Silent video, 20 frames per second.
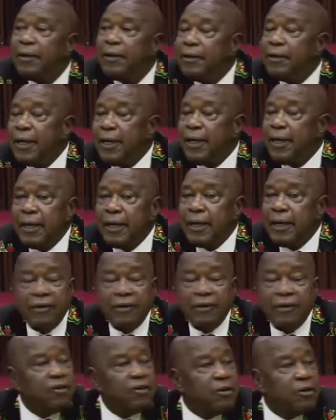They
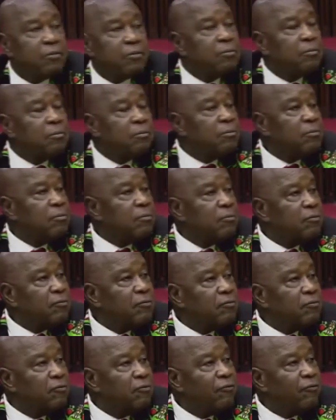gave him
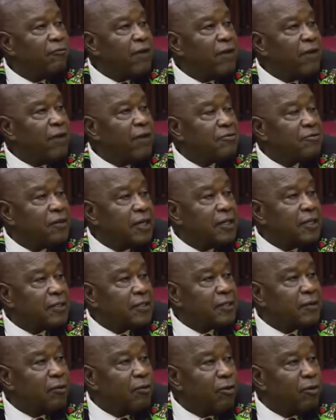5
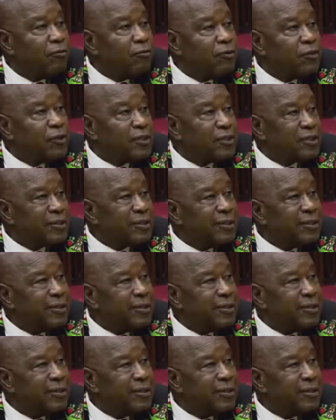years in office.